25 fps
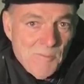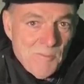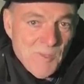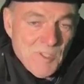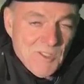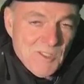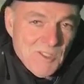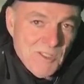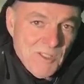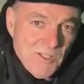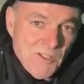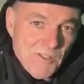
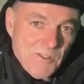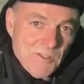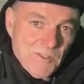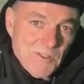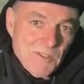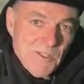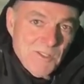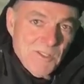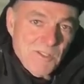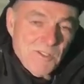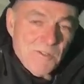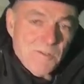But here
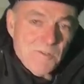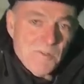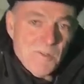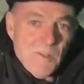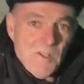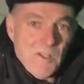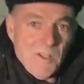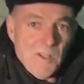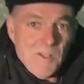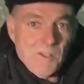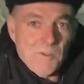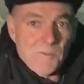
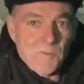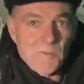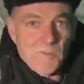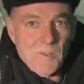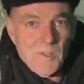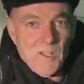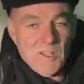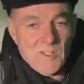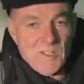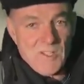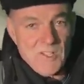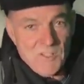
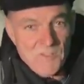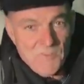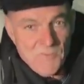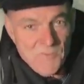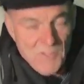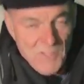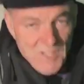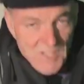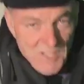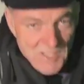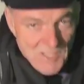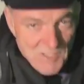I just
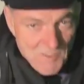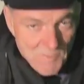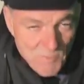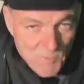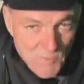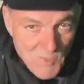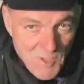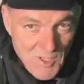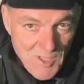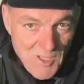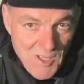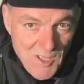finished
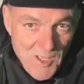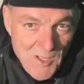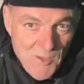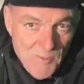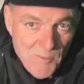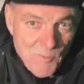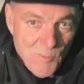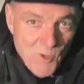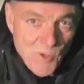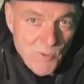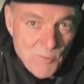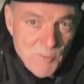
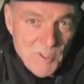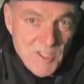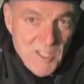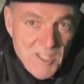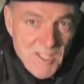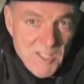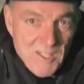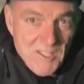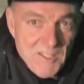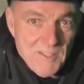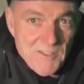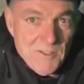Moby
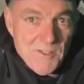Dick,